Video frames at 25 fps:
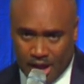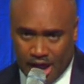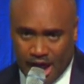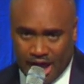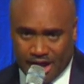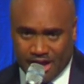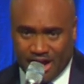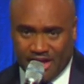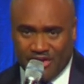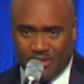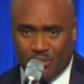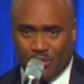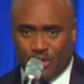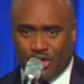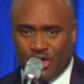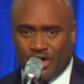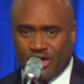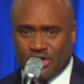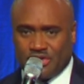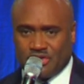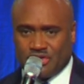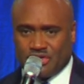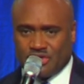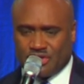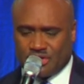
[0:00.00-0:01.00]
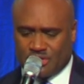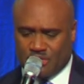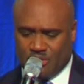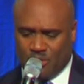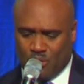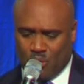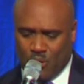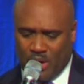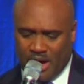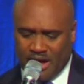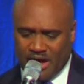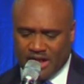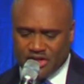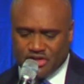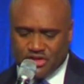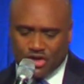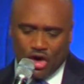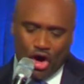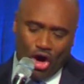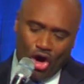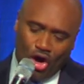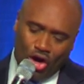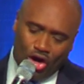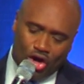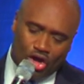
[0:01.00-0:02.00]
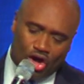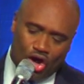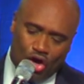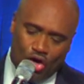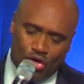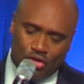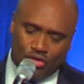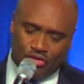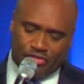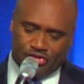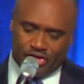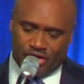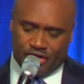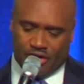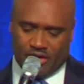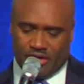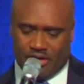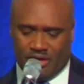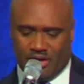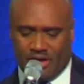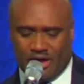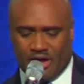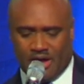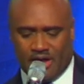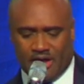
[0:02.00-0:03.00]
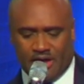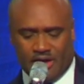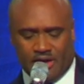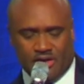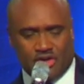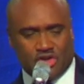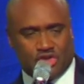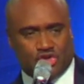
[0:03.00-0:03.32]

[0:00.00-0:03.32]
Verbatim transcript: In other words, when it's all over and the